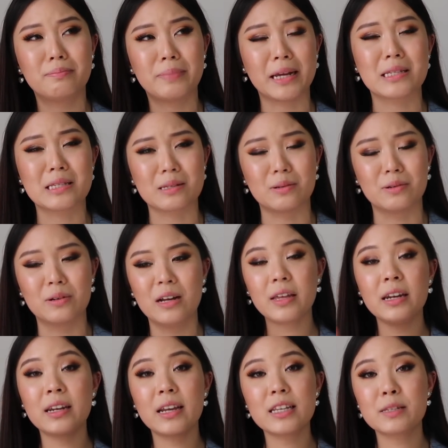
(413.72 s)
pencil. The
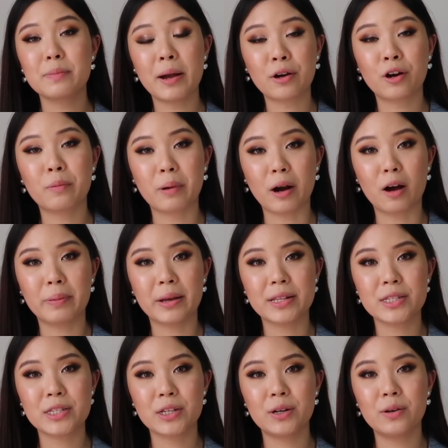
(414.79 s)
N Y X Micro Brow
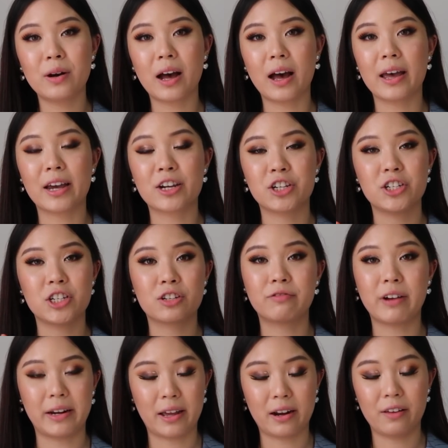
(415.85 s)
Pencil, I actually just
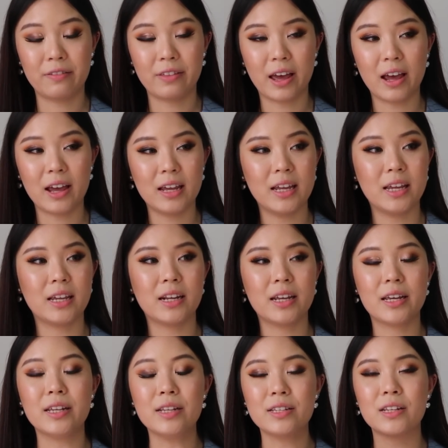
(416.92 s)
ran out of that. It
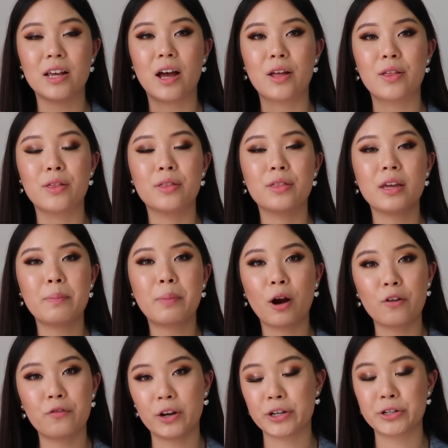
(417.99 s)
is the
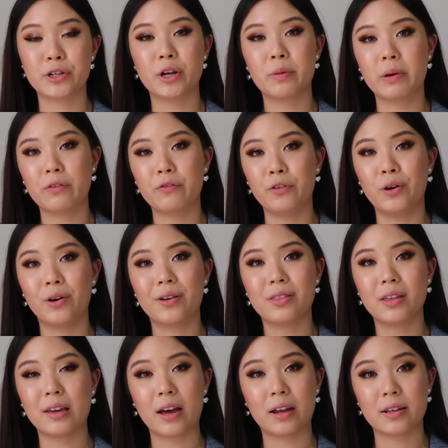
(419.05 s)
perfect dupe for the